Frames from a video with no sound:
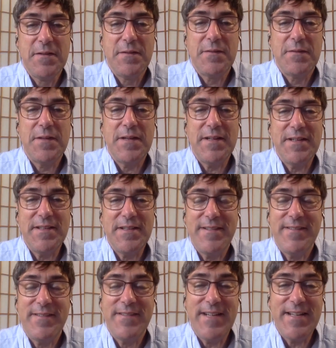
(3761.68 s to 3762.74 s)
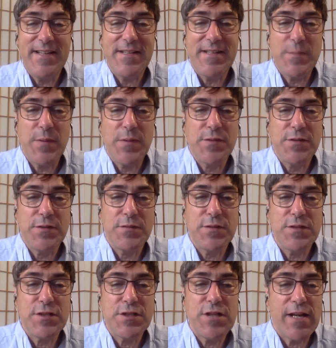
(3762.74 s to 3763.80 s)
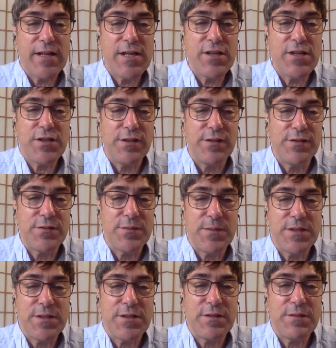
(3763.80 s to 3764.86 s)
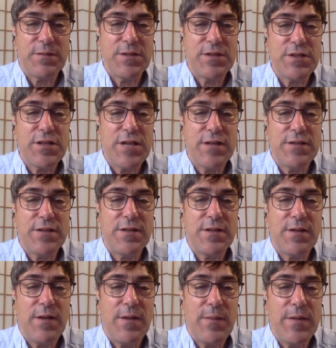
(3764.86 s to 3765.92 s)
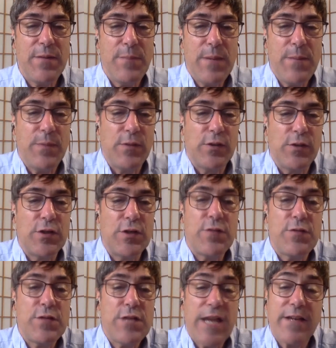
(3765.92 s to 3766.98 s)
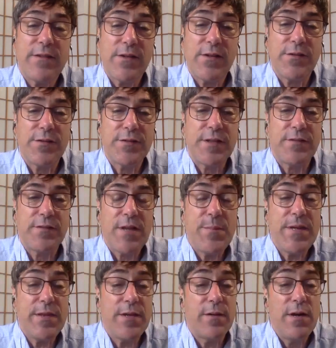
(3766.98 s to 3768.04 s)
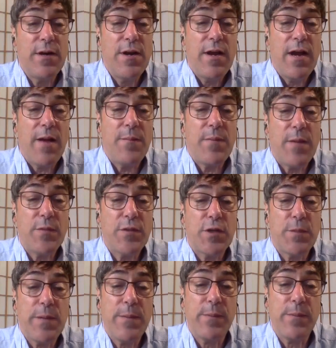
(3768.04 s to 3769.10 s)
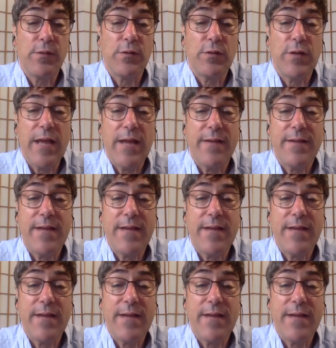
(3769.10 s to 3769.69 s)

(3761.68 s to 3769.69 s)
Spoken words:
Right. As opposed to just technicians, which tends. I mean, people learn technical skills. I mean, I'm sure people do